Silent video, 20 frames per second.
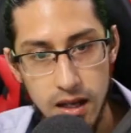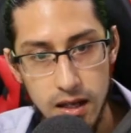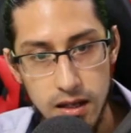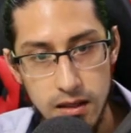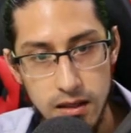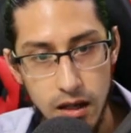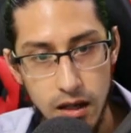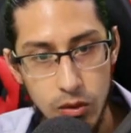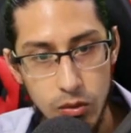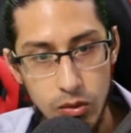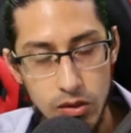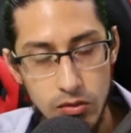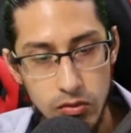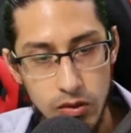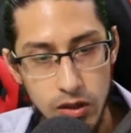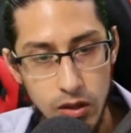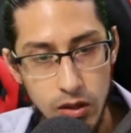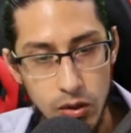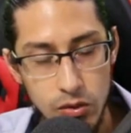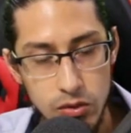Now, if
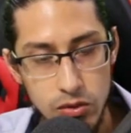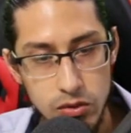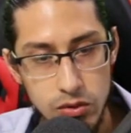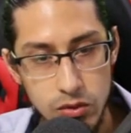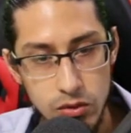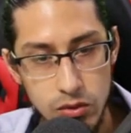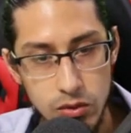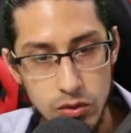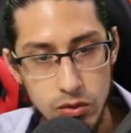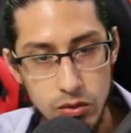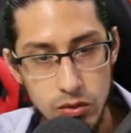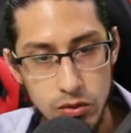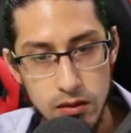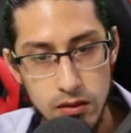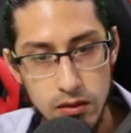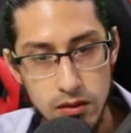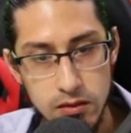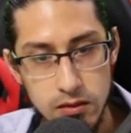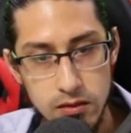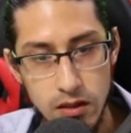we go to
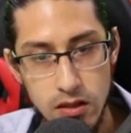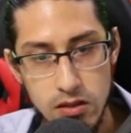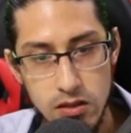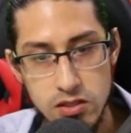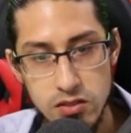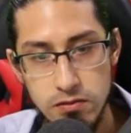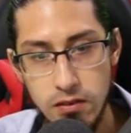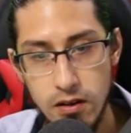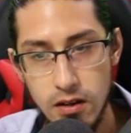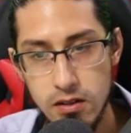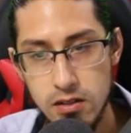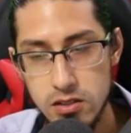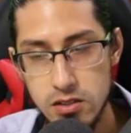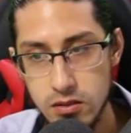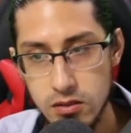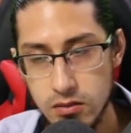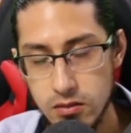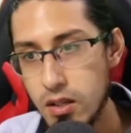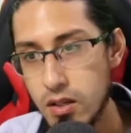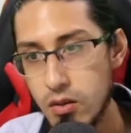search
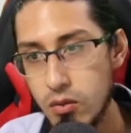function,